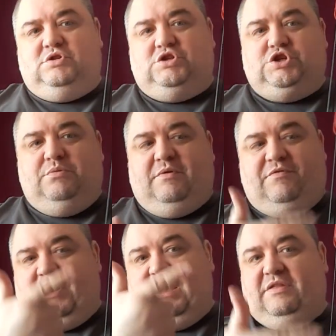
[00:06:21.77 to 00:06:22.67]
2 or
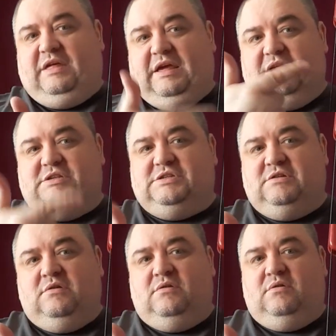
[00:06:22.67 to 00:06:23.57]
3 of these
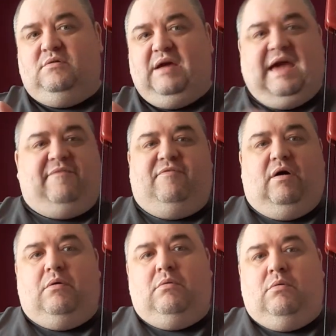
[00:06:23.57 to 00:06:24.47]

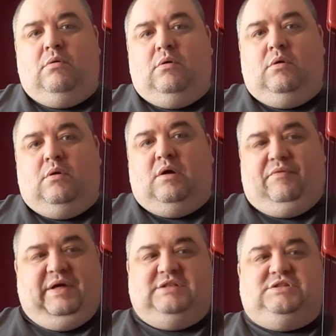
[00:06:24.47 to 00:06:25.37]
ever,
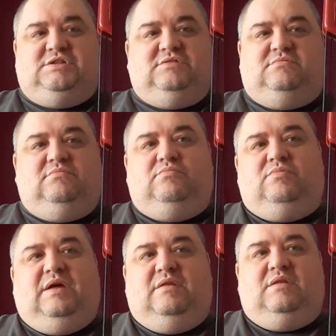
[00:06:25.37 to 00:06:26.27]
and that's
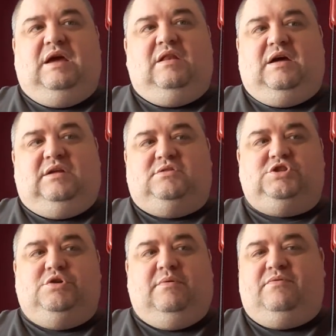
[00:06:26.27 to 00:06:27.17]
in like
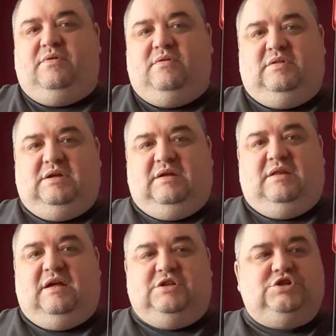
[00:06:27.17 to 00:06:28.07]
2
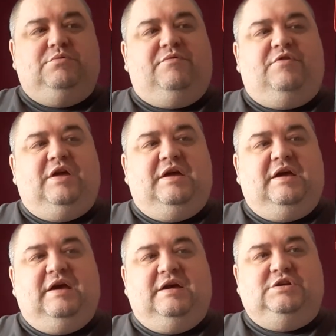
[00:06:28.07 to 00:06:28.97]
or 3
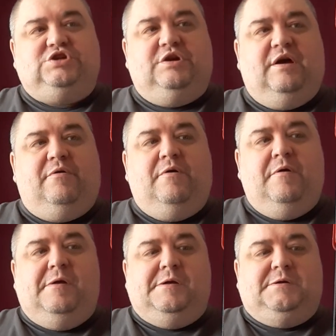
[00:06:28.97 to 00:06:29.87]
years.
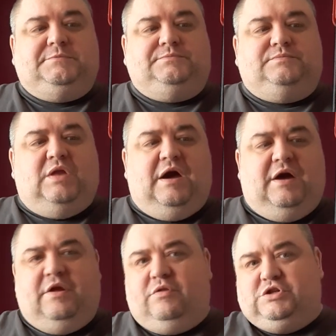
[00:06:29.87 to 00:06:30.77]

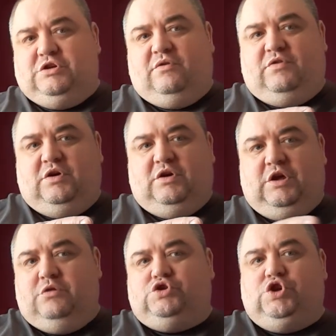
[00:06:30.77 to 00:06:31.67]
I know there's another
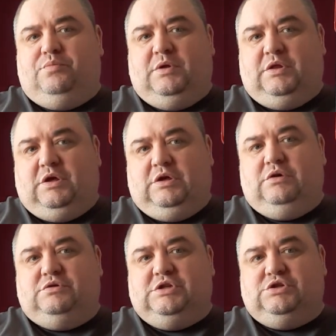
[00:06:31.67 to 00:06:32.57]
YouTuber that
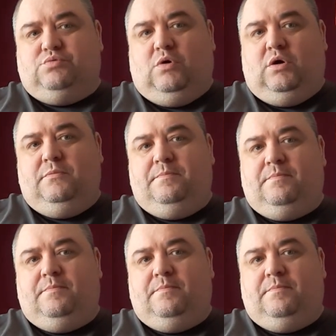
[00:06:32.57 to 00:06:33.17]
uses one.